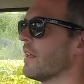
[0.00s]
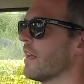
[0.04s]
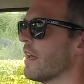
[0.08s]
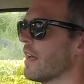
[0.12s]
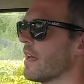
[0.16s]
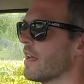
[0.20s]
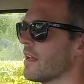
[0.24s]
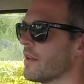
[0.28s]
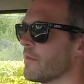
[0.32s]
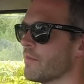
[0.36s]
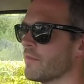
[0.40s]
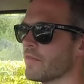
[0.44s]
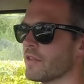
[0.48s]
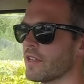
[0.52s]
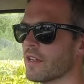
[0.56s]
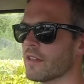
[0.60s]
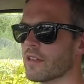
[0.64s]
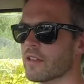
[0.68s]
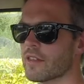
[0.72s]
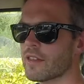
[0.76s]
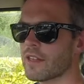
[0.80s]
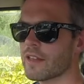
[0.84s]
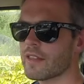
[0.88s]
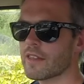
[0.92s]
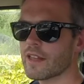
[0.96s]
Um, the other
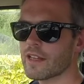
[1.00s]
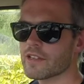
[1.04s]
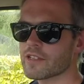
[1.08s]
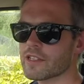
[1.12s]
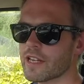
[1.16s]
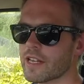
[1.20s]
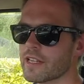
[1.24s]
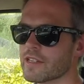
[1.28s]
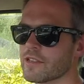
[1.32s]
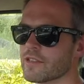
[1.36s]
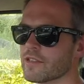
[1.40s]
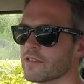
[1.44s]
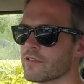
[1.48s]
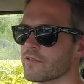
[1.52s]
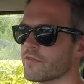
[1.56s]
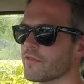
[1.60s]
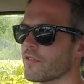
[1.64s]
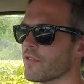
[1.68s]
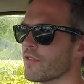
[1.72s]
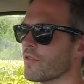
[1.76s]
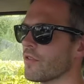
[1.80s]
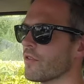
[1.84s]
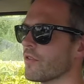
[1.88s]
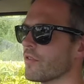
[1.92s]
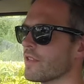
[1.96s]
thing that changed
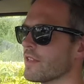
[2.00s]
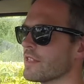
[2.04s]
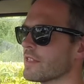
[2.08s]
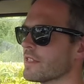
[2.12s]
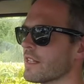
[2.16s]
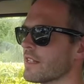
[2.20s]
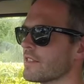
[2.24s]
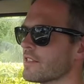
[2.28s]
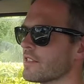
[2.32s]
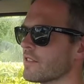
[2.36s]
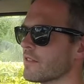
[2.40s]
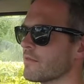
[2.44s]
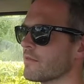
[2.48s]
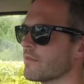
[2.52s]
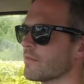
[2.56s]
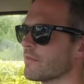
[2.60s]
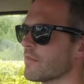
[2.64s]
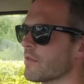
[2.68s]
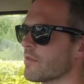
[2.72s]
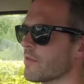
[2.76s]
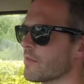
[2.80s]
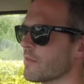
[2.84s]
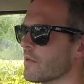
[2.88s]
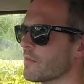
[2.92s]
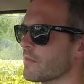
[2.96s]
for these later
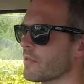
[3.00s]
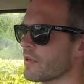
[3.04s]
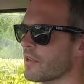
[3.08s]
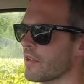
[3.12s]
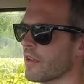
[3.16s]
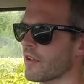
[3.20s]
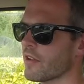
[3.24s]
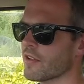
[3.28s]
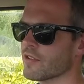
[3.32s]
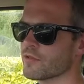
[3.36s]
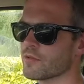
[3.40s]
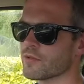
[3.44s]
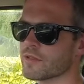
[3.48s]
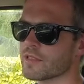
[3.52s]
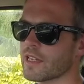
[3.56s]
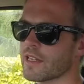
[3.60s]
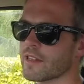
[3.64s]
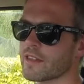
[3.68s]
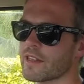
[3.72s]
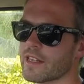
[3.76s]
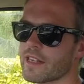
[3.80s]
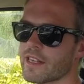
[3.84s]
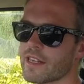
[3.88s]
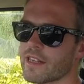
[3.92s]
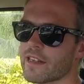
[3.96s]
rubber bumper cars was that
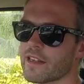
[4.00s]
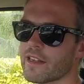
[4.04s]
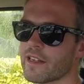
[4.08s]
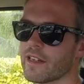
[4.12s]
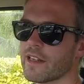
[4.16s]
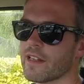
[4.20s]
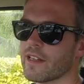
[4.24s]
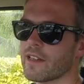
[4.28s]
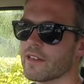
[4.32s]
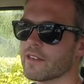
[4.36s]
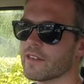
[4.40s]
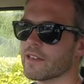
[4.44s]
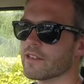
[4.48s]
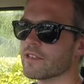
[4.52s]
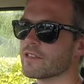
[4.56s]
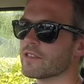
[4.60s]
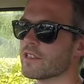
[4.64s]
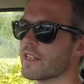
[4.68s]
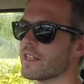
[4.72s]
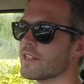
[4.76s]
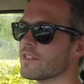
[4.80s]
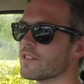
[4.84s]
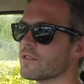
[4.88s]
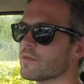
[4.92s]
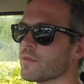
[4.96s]
the the
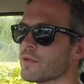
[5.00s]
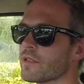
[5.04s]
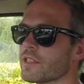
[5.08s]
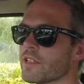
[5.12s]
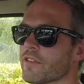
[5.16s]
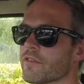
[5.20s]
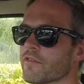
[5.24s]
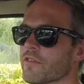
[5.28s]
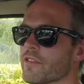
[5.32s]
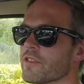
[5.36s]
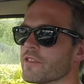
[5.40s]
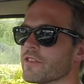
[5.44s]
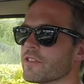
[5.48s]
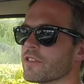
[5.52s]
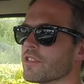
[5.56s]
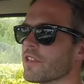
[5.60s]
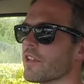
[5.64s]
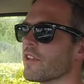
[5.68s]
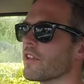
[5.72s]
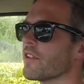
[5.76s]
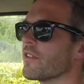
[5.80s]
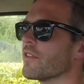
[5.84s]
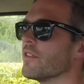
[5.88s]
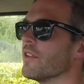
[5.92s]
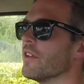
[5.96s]
seats were different.
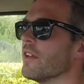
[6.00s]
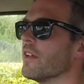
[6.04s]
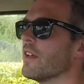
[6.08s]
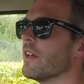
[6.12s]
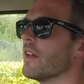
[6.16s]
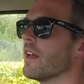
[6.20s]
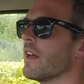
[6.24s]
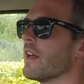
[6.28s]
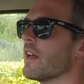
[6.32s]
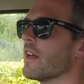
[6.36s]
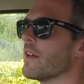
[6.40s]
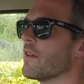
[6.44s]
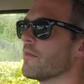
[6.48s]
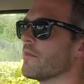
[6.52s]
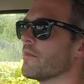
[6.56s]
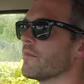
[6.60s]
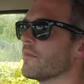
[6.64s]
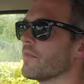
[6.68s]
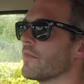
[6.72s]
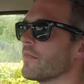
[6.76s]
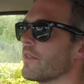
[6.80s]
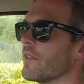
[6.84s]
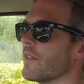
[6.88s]
So um,